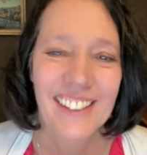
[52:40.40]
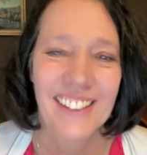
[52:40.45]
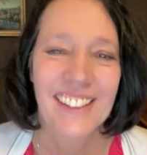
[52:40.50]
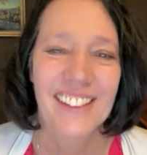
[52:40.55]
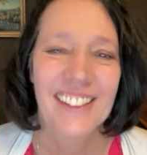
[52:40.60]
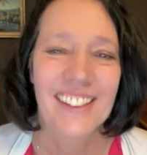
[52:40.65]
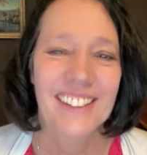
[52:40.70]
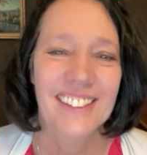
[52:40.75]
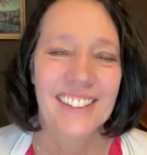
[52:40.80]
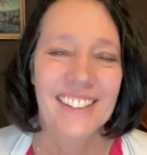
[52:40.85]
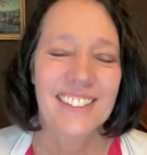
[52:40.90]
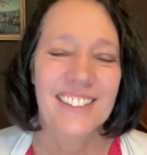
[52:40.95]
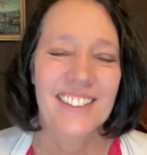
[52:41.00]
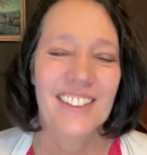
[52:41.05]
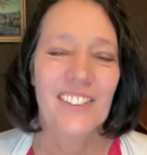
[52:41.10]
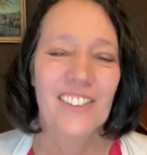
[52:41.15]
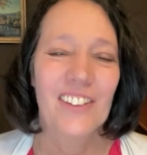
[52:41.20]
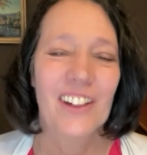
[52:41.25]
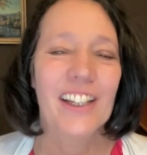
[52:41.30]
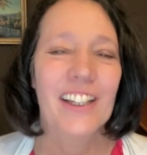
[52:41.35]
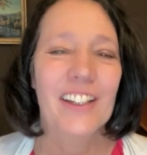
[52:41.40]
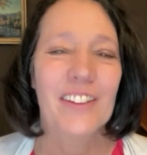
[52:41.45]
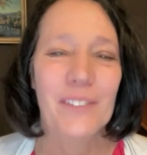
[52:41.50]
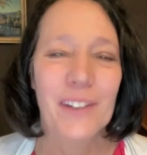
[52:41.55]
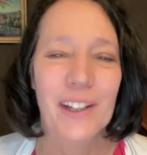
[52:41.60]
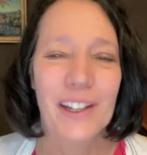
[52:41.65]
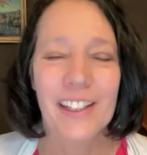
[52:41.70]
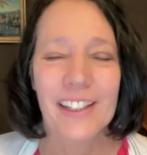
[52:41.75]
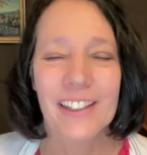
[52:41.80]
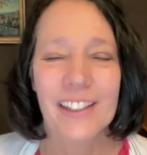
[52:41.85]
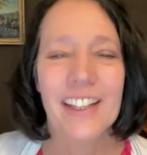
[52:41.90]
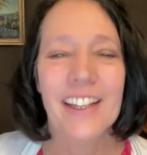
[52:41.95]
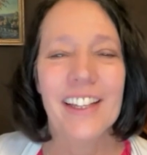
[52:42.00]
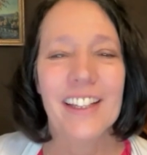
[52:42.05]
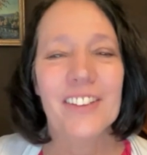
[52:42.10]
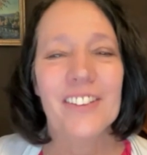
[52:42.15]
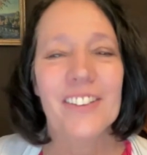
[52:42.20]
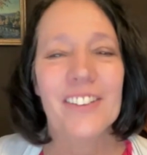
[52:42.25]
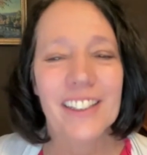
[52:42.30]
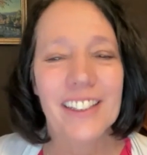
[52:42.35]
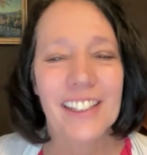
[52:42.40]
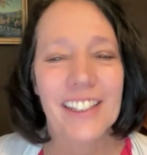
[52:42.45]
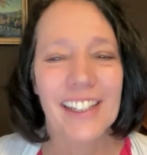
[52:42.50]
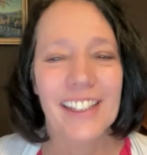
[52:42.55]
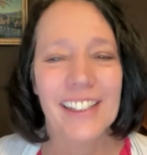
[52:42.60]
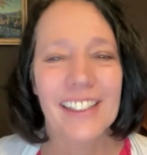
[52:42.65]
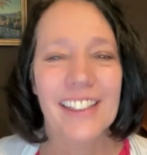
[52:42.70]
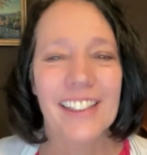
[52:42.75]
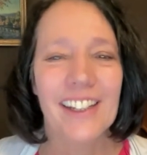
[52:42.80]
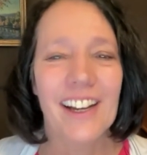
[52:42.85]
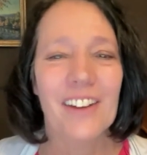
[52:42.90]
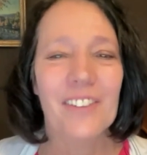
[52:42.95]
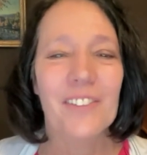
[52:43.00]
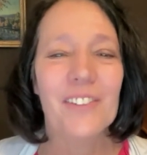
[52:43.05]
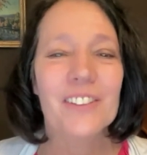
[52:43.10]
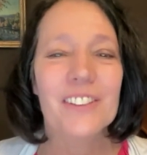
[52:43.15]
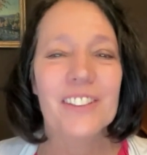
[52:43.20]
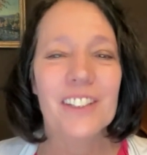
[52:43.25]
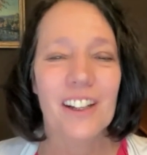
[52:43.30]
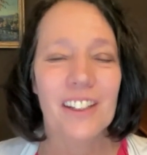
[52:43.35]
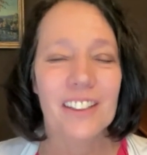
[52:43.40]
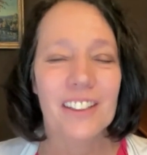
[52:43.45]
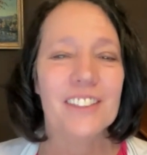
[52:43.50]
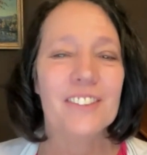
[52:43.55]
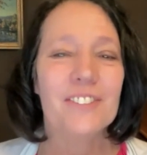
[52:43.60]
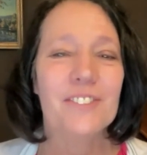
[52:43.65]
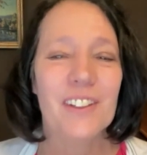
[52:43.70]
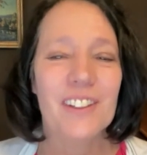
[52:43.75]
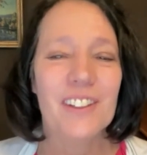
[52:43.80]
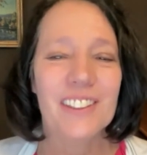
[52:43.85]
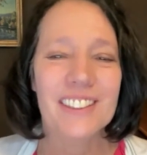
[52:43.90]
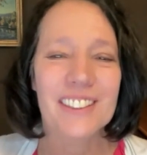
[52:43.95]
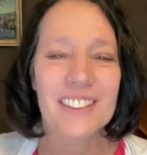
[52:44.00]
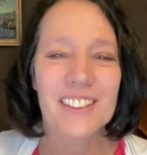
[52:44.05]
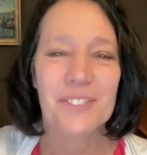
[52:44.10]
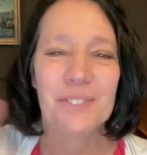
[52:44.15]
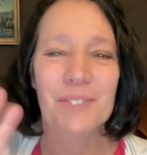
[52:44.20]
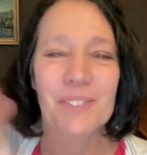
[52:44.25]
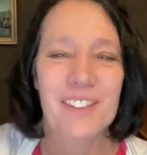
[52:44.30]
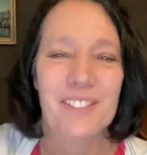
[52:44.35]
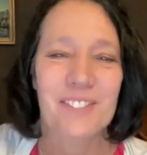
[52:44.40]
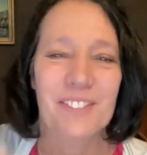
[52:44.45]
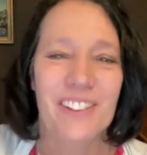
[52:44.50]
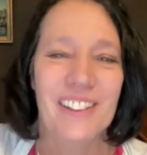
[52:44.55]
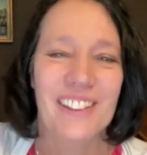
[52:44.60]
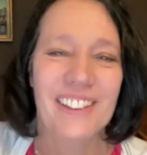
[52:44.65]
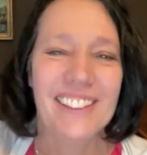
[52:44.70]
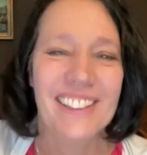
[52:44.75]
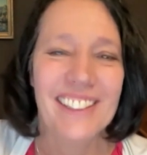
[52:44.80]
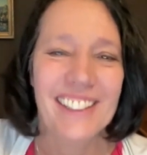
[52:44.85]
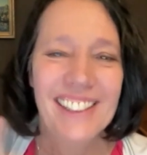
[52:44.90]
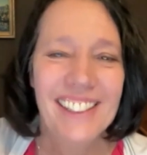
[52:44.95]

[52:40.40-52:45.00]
And so anyway, thank you again. And I will talk to you very soon, my friend.